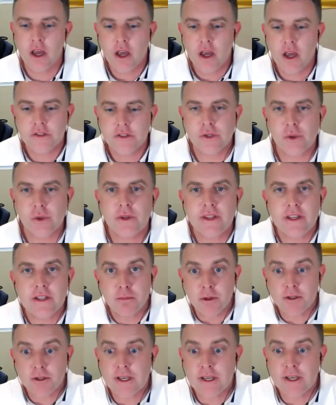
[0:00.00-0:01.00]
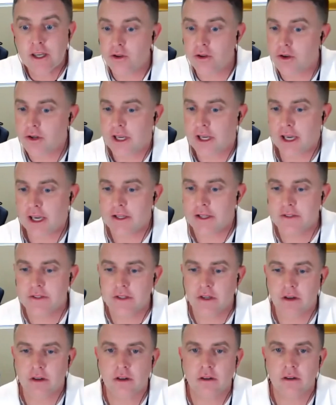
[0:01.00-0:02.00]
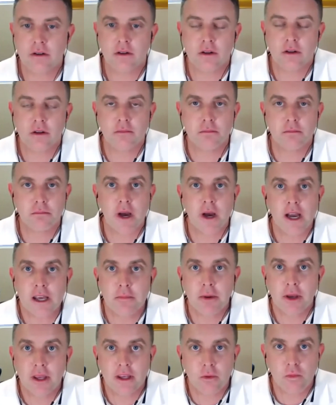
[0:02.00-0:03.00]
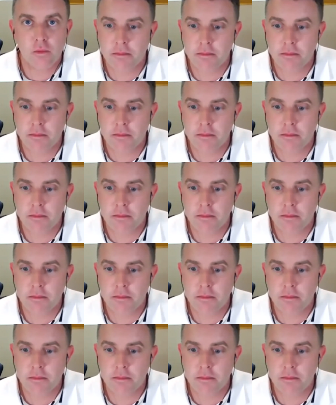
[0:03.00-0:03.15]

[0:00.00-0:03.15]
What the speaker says: So in this particular case, my opinion would